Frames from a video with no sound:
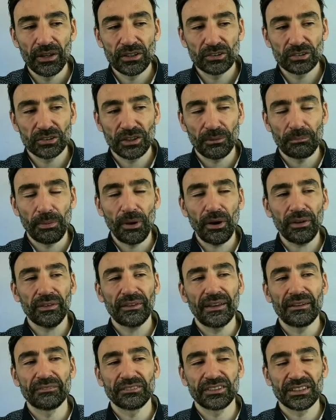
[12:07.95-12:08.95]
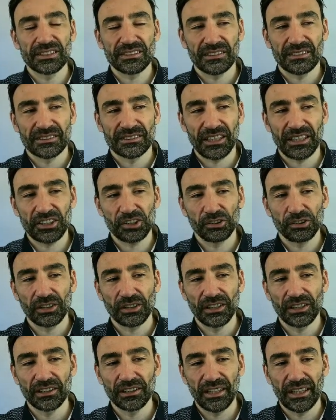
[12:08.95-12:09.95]
So they both have this transaction
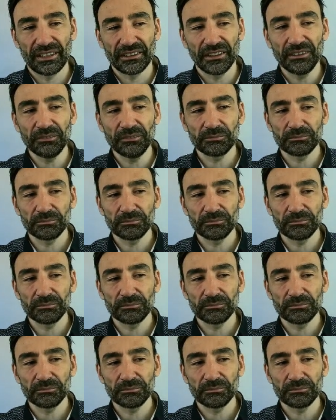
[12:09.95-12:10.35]
here ready,